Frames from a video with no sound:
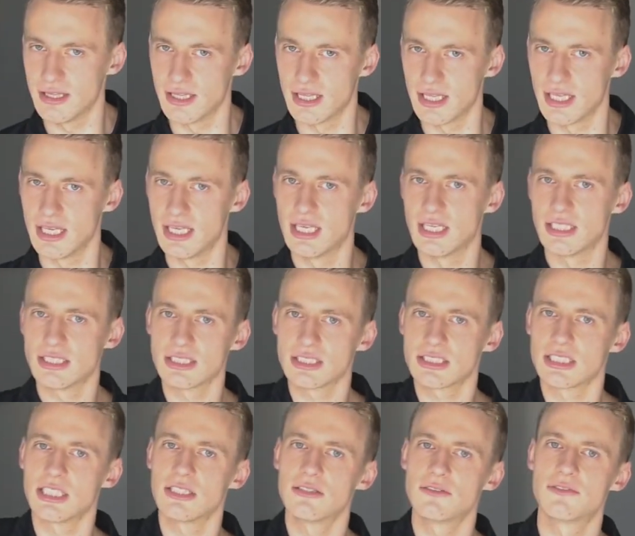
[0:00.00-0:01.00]
The
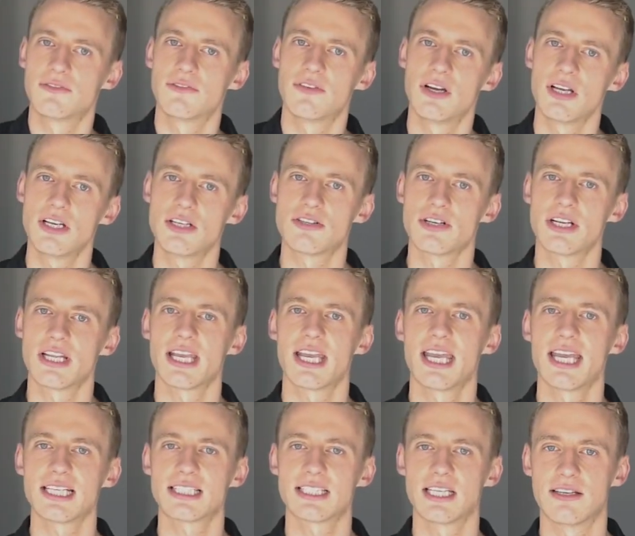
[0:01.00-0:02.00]
self-drilling
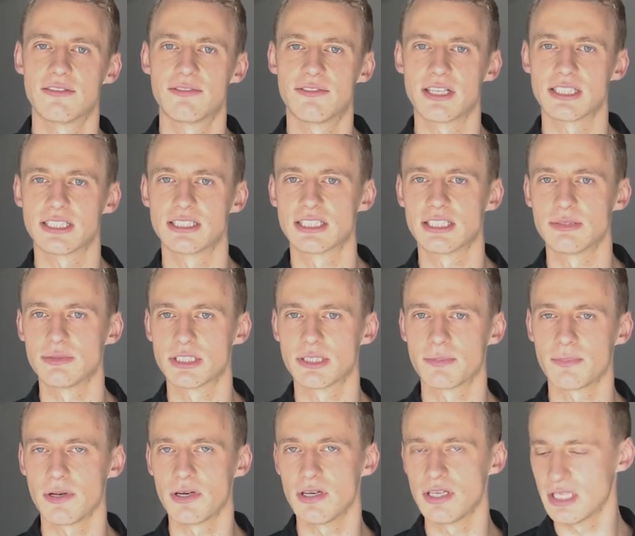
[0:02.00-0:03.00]
hex head fixings that we
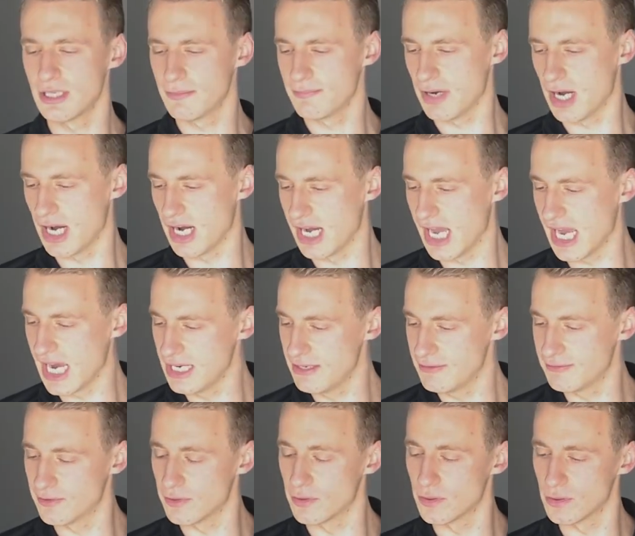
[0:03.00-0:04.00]
supply are
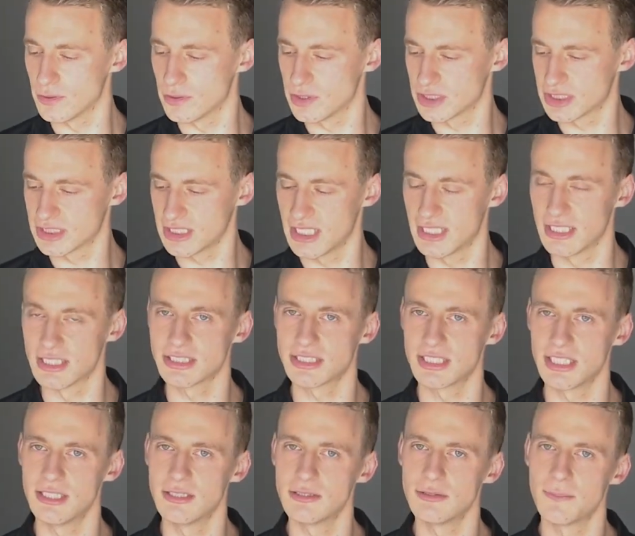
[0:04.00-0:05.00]
A4 stainless
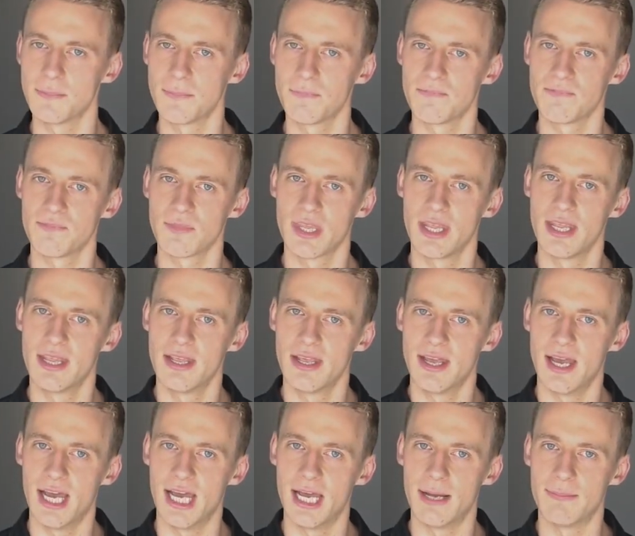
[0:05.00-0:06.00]
steel,
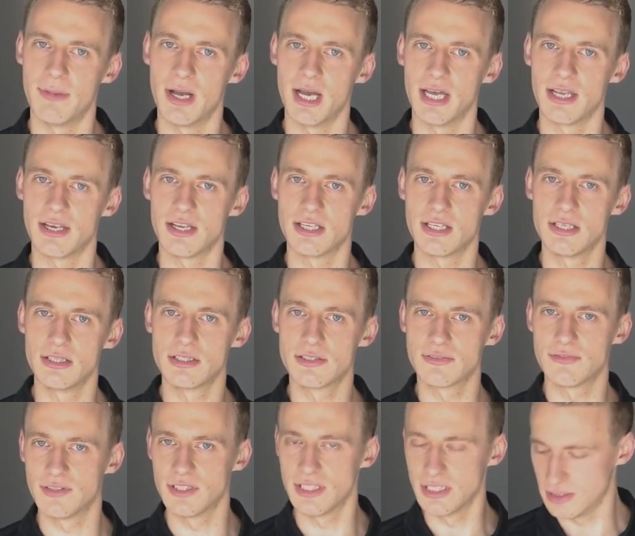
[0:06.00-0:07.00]
and are
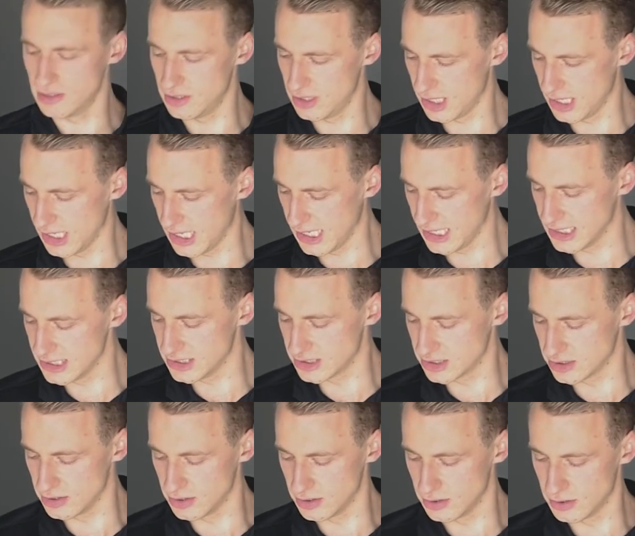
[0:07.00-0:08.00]
used
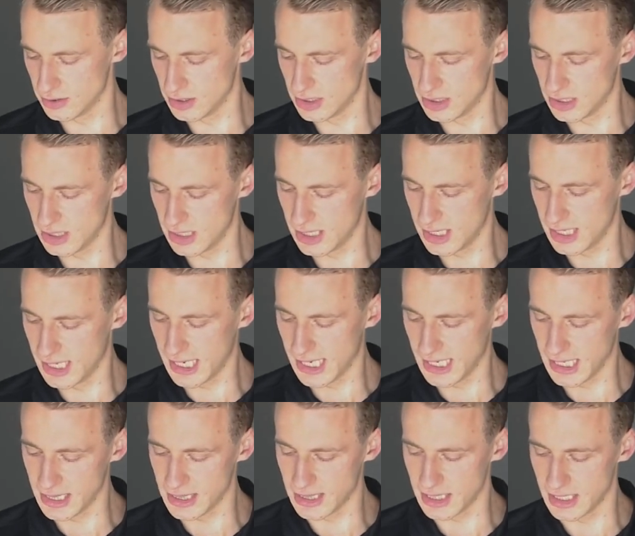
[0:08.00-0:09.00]
into
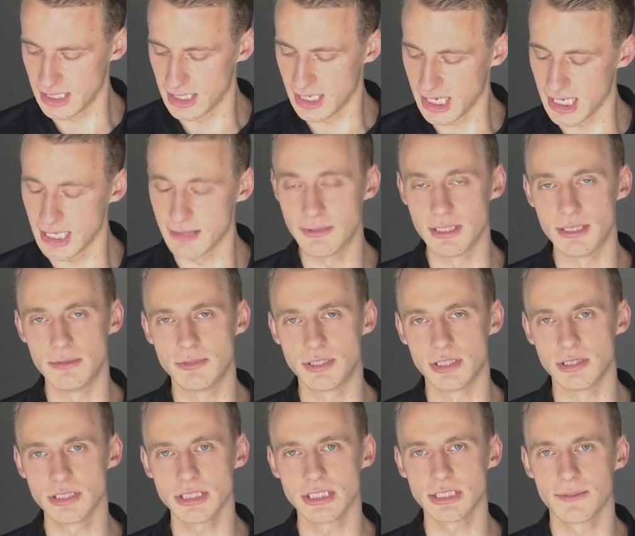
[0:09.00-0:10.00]
the aluminium
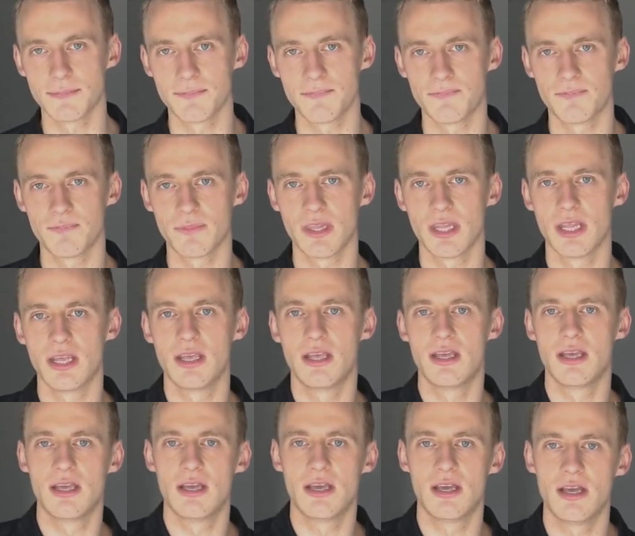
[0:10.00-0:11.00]
joist.
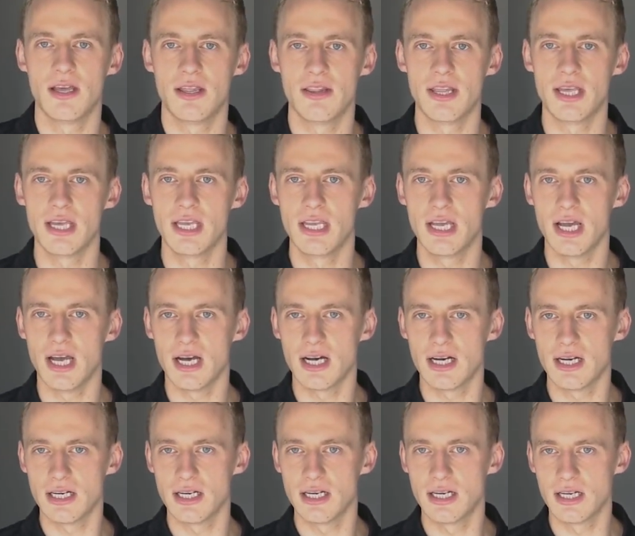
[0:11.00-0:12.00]
They
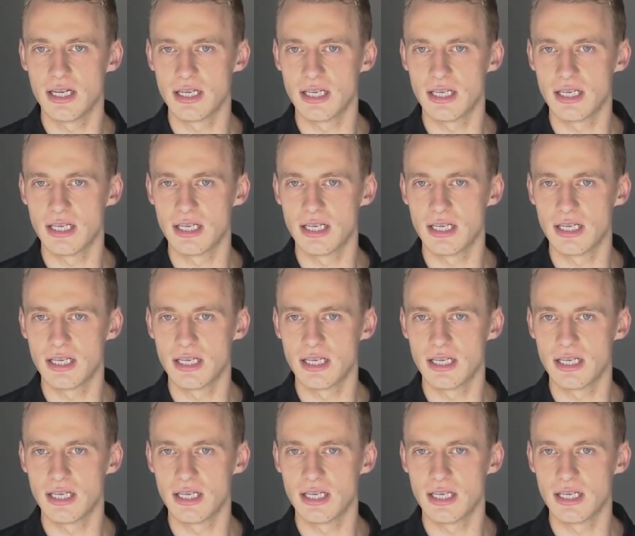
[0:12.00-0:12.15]
are